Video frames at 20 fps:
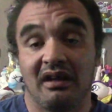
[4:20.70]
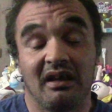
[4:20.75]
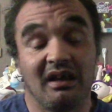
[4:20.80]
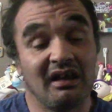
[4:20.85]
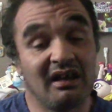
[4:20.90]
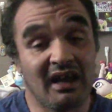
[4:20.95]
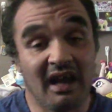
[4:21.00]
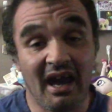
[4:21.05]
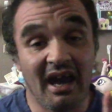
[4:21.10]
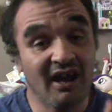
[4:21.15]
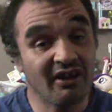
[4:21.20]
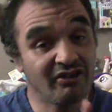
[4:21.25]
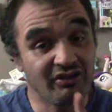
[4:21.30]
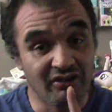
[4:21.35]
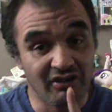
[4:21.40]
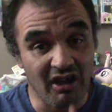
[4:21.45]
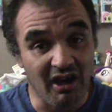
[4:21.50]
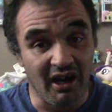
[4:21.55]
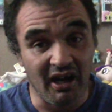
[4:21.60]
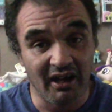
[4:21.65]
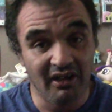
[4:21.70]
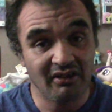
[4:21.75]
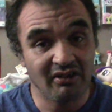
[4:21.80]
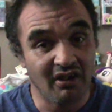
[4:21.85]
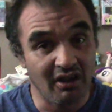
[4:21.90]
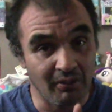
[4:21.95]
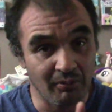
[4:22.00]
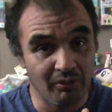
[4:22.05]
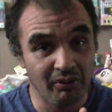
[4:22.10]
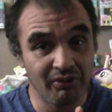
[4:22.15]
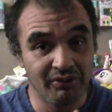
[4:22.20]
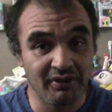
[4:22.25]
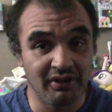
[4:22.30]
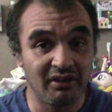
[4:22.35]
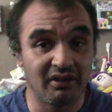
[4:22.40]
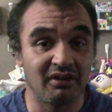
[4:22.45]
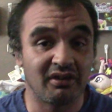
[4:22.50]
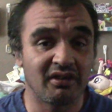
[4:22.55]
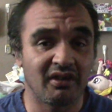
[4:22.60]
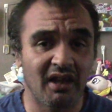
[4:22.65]
It has not, I will say
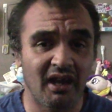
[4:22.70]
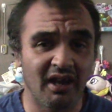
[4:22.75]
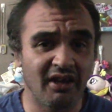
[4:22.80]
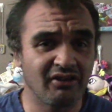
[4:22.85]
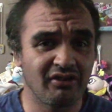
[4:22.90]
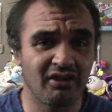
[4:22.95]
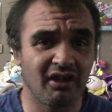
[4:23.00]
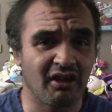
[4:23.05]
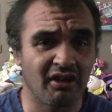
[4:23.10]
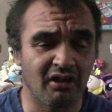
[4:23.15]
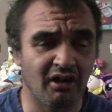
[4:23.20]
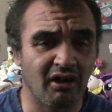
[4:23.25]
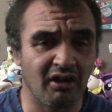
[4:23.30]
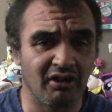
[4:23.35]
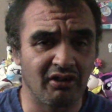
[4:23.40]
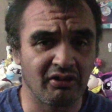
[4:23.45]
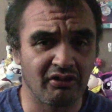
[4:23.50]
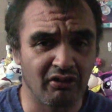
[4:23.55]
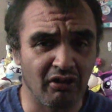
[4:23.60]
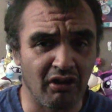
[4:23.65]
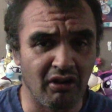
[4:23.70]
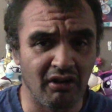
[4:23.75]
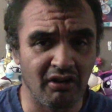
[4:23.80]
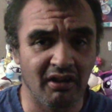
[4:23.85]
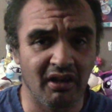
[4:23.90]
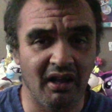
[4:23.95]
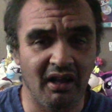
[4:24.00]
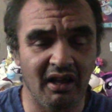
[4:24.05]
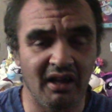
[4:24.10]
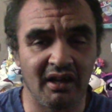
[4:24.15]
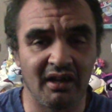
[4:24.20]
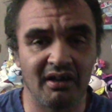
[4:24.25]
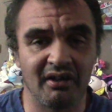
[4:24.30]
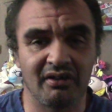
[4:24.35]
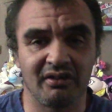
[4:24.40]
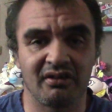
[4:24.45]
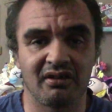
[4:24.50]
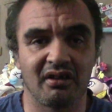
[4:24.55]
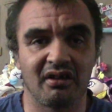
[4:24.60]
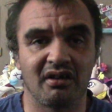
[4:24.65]
this, it has not gone as long
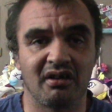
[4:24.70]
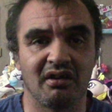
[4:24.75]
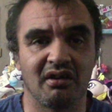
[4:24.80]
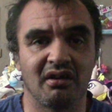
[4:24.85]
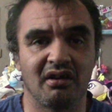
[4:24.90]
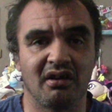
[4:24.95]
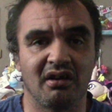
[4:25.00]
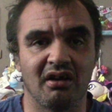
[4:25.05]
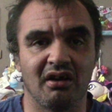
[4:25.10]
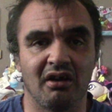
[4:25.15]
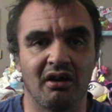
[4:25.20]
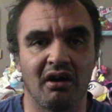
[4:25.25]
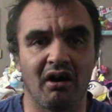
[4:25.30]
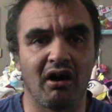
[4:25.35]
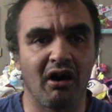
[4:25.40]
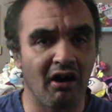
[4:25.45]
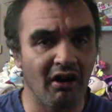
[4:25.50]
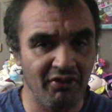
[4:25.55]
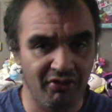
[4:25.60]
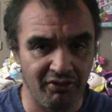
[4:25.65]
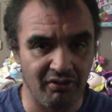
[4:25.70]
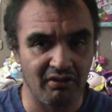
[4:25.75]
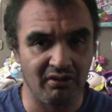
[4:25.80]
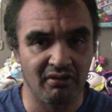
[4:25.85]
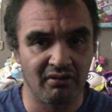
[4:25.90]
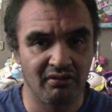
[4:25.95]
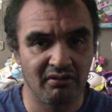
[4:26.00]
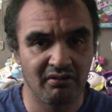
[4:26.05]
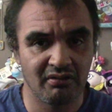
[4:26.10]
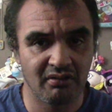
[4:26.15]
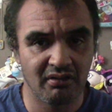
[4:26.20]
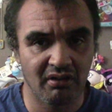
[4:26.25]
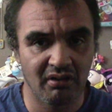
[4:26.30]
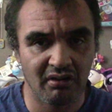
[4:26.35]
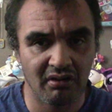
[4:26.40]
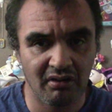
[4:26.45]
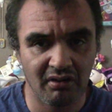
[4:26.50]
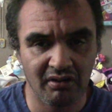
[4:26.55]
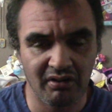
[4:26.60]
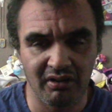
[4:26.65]
as uh, Arthur,
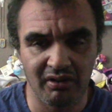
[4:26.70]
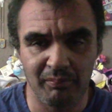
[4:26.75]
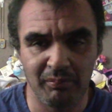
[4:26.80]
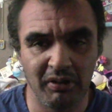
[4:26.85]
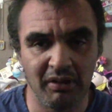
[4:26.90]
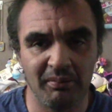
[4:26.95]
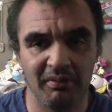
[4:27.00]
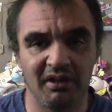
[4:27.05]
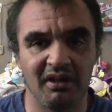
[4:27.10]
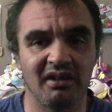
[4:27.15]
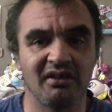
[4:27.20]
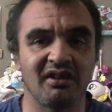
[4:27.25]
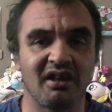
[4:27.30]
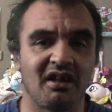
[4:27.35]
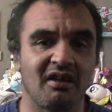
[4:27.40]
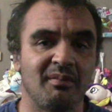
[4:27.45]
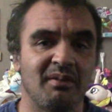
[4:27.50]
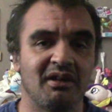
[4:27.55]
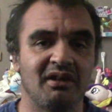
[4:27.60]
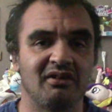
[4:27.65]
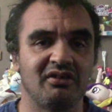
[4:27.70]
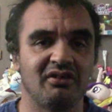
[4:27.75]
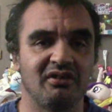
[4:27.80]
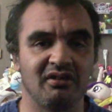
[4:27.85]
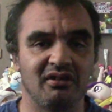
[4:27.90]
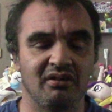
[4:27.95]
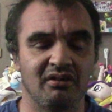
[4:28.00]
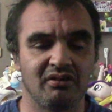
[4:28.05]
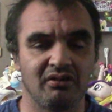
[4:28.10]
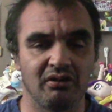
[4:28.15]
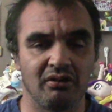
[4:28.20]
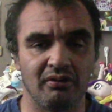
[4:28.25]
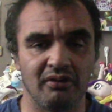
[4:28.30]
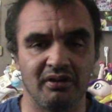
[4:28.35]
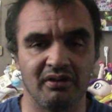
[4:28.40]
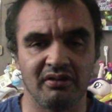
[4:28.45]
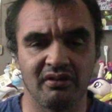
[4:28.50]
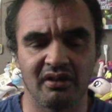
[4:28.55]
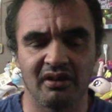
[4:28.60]
the P B S animated se series.